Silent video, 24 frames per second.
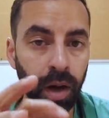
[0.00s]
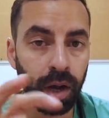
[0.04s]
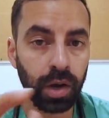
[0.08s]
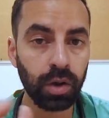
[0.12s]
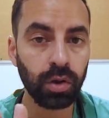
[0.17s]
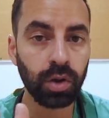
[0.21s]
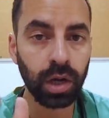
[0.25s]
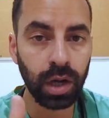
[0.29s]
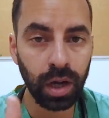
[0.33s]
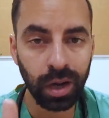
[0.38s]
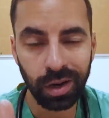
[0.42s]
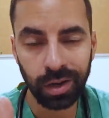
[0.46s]

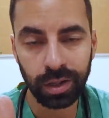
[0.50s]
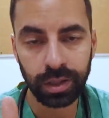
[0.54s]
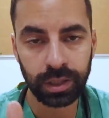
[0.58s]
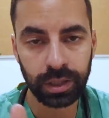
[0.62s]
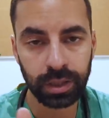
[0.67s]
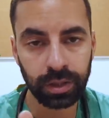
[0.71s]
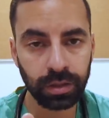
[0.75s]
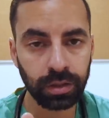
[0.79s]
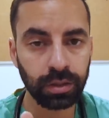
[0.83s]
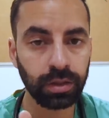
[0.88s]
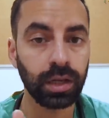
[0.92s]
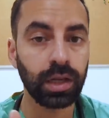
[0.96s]

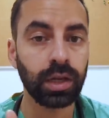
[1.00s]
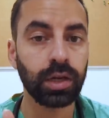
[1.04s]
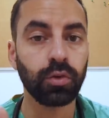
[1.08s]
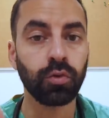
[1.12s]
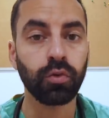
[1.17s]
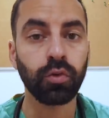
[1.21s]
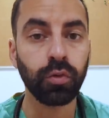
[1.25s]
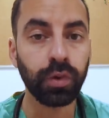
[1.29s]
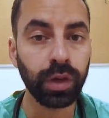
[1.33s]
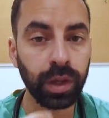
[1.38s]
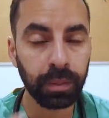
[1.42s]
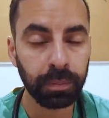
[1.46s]
myocardial
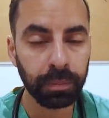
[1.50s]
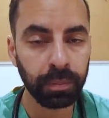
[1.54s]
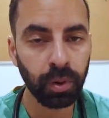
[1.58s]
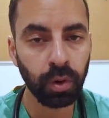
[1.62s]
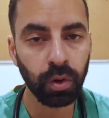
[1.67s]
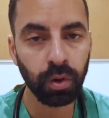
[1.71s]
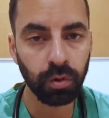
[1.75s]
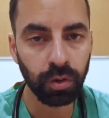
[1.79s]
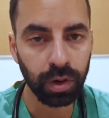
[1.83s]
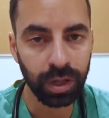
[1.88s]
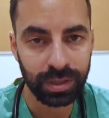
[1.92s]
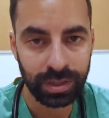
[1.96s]

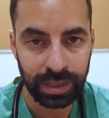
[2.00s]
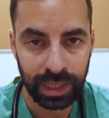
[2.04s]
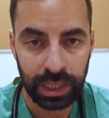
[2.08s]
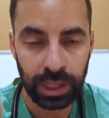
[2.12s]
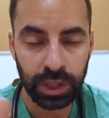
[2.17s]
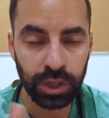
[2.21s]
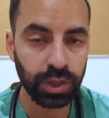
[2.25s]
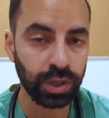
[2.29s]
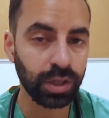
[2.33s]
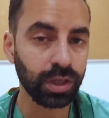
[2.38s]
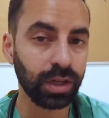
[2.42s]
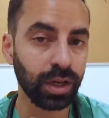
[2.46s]

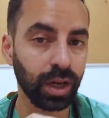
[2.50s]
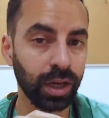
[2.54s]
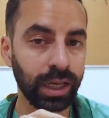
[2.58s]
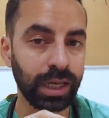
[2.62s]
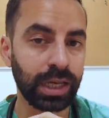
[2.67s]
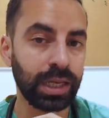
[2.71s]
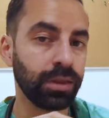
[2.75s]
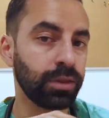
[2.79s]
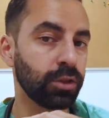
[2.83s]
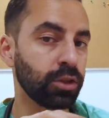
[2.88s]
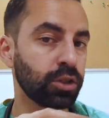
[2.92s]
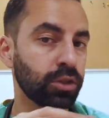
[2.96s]
repolarization,
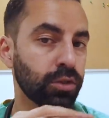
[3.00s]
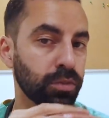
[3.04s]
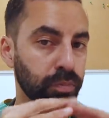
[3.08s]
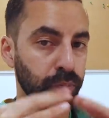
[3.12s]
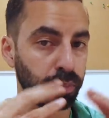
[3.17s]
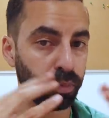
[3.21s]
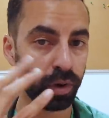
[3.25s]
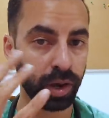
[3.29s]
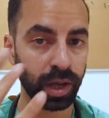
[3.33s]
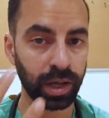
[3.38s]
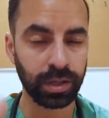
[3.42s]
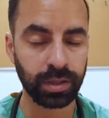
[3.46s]
i.e. the
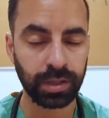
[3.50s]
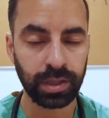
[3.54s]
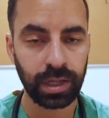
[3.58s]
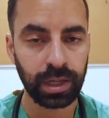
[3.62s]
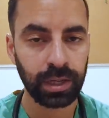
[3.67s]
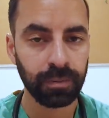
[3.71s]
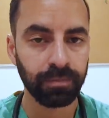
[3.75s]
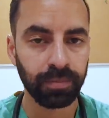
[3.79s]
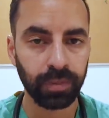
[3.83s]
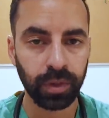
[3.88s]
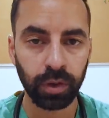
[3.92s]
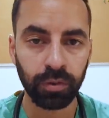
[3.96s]
spread
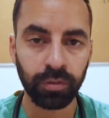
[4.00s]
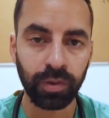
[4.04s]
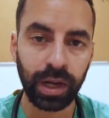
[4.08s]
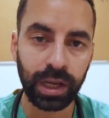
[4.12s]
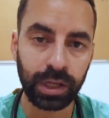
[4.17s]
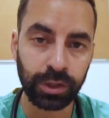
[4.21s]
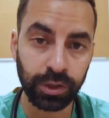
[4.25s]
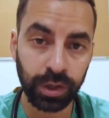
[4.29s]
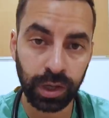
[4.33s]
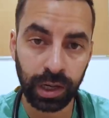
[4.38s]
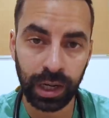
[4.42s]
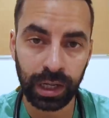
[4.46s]
of
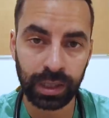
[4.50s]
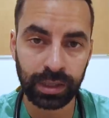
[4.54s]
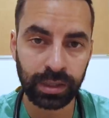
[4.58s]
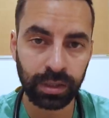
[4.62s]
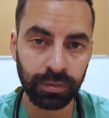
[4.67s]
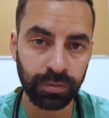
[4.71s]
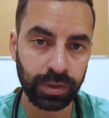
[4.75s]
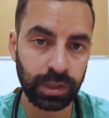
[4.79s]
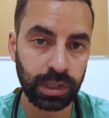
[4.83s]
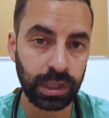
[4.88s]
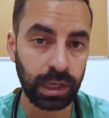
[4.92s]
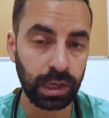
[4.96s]
electrical
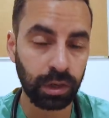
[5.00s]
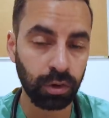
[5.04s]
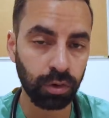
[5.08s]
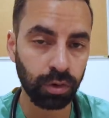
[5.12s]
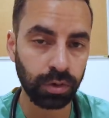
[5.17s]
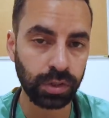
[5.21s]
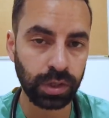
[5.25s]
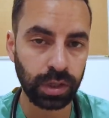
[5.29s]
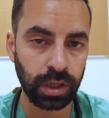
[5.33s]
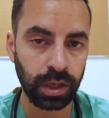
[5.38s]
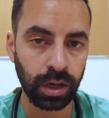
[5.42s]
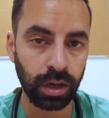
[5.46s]
activity
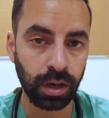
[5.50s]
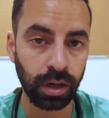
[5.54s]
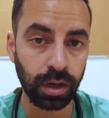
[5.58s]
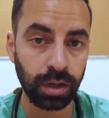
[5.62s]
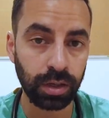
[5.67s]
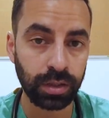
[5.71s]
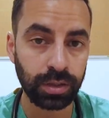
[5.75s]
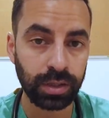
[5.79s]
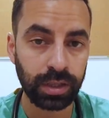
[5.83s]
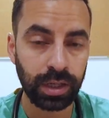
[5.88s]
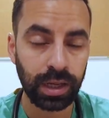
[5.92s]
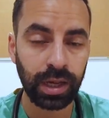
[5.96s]
across the
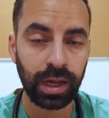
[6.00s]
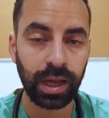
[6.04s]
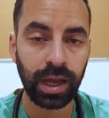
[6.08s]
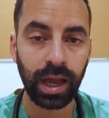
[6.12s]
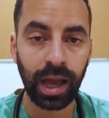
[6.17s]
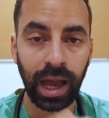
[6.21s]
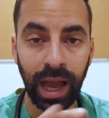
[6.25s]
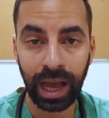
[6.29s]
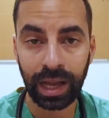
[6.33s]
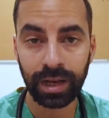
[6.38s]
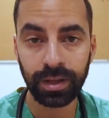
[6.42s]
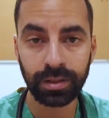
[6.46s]
heart,
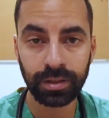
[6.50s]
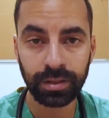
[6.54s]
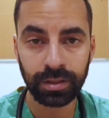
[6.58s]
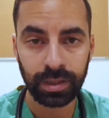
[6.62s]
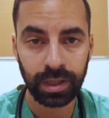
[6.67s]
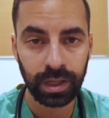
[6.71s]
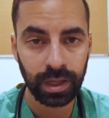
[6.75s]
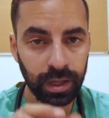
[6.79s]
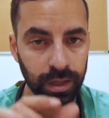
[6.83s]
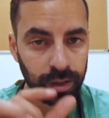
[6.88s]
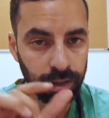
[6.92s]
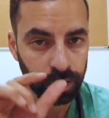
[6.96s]

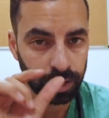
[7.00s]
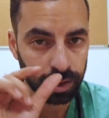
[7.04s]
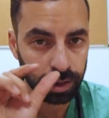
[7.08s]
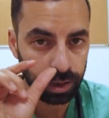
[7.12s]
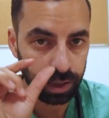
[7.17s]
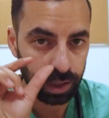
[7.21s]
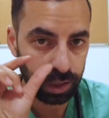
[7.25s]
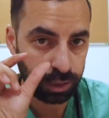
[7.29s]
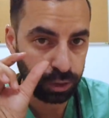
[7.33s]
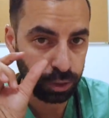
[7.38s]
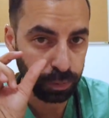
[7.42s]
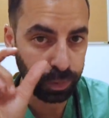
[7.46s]
and
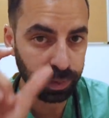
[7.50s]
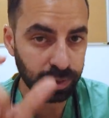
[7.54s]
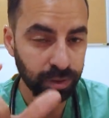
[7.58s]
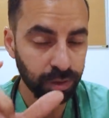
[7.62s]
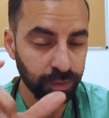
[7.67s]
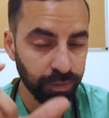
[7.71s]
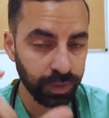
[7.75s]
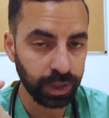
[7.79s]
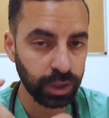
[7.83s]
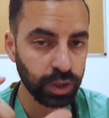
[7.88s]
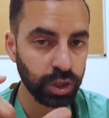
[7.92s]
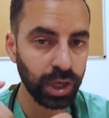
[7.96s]
a
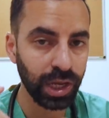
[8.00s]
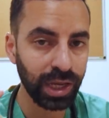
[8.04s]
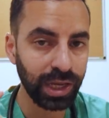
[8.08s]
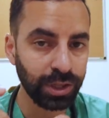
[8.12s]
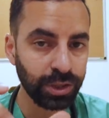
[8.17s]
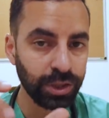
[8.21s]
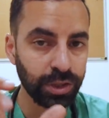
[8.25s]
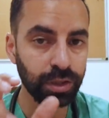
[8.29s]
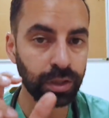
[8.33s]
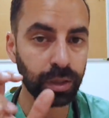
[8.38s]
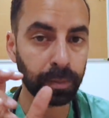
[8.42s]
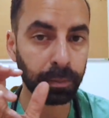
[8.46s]
specific
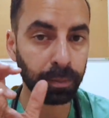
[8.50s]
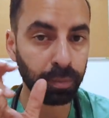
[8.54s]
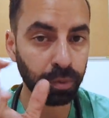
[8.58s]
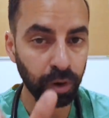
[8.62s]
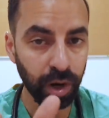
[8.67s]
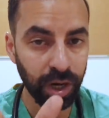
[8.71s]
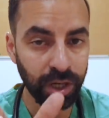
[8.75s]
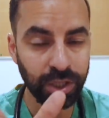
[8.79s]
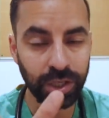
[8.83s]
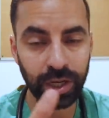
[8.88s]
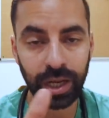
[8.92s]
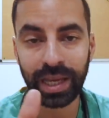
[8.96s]
change in the
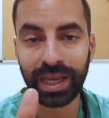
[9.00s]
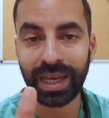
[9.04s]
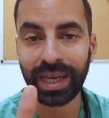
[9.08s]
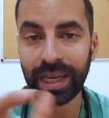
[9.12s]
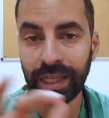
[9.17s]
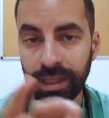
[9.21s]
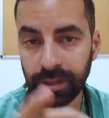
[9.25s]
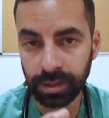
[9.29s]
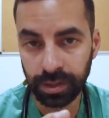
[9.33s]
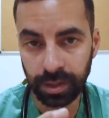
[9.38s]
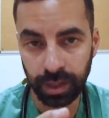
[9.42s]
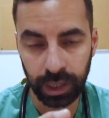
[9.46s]
pressure
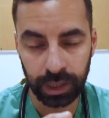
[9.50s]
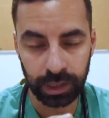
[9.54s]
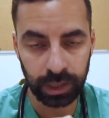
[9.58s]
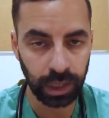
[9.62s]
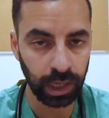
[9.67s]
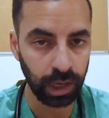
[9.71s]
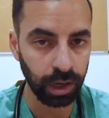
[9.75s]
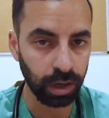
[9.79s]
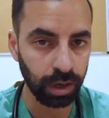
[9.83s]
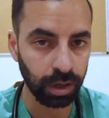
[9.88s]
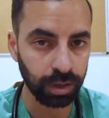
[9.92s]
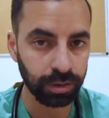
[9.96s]

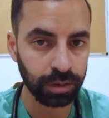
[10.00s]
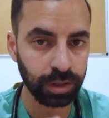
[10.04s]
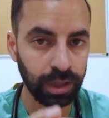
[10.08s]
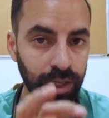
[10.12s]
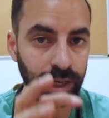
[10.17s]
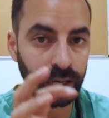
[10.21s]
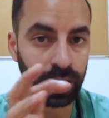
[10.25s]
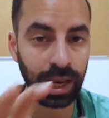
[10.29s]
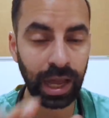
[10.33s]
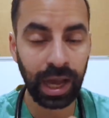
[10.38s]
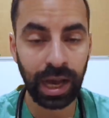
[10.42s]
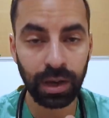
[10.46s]
inside the heart
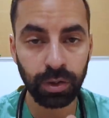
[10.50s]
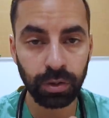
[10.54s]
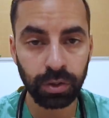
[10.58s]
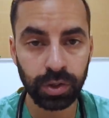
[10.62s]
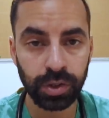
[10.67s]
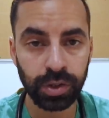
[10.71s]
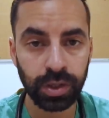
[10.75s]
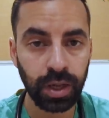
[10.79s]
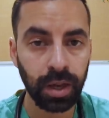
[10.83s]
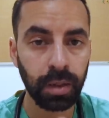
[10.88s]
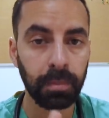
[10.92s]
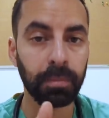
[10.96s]
that
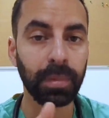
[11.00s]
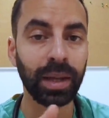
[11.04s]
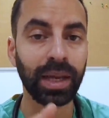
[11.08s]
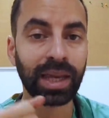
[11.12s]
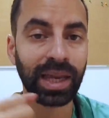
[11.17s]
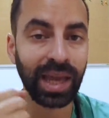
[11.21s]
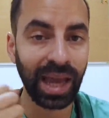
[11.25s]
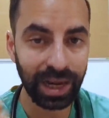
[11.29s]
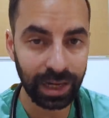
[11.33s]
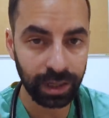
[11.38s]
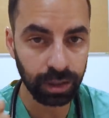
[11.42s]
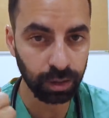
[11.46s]
allows
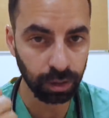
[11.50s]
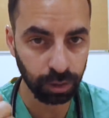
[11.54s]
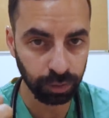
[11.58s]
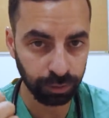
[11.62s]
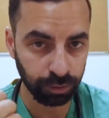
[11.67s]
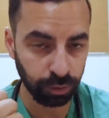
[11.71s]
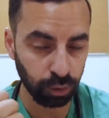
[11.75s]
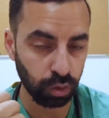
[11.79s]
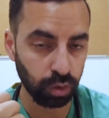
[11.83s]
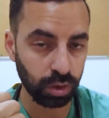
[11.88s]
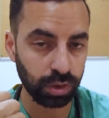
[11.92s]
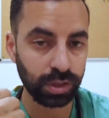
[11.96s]

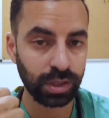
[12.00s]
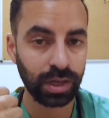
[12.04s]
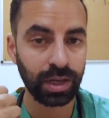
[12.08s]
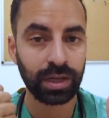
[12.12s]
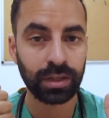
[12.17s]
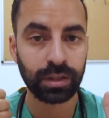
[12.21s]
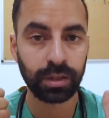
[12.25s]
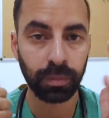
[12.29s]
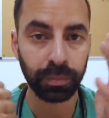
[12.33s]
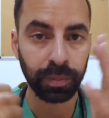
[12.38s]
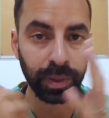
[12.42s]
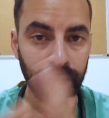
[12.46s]
mechanical force
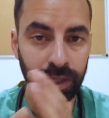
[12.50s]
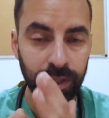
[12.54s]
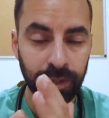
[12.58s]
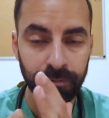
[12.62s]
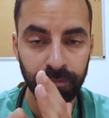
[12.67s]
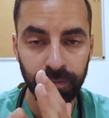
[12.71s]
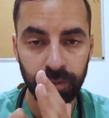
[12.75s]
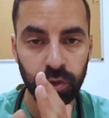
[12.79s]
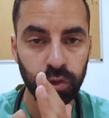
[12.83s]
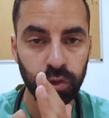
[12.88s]
to be